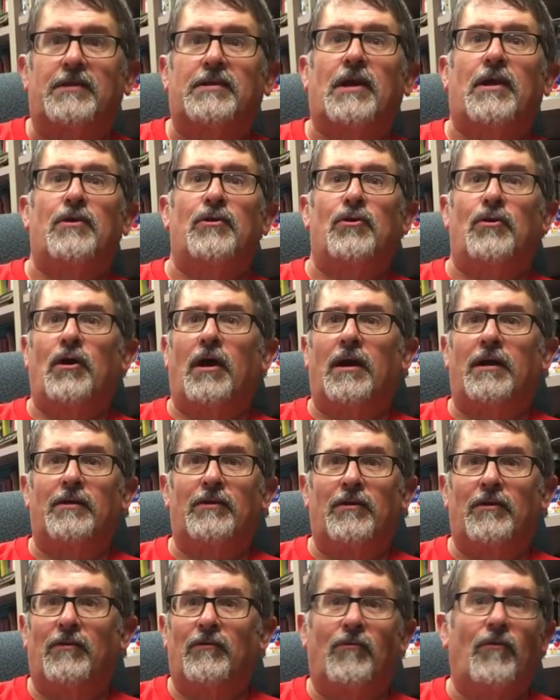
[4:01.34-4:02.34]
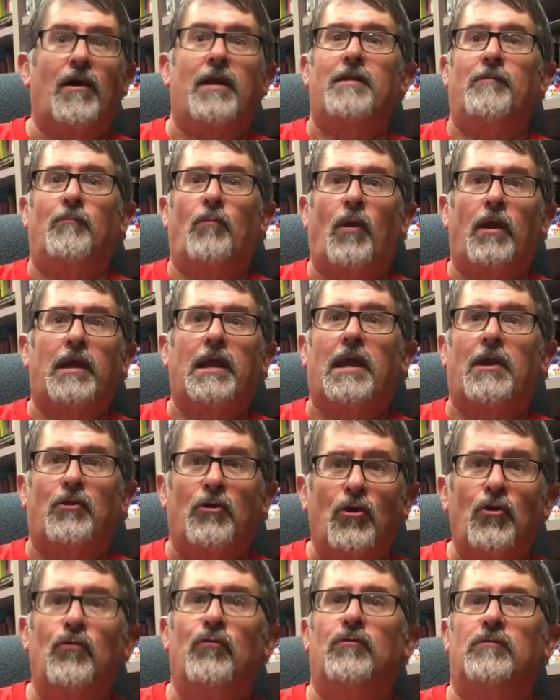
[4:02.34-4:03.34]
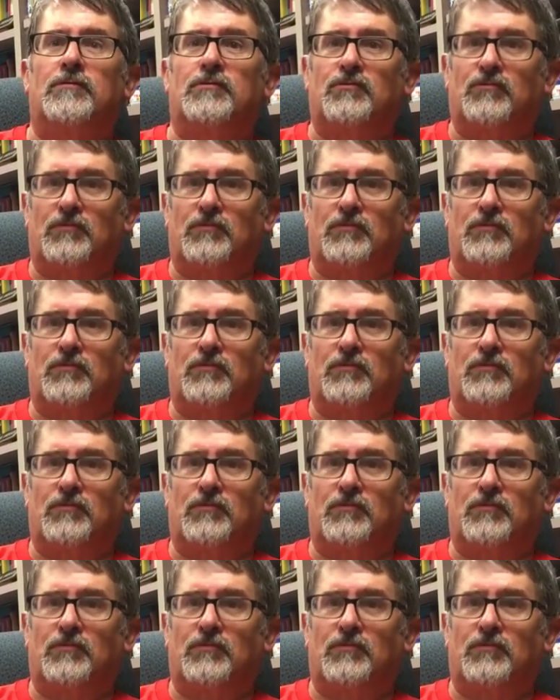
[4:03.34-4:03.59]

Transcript: how you got late breaking news.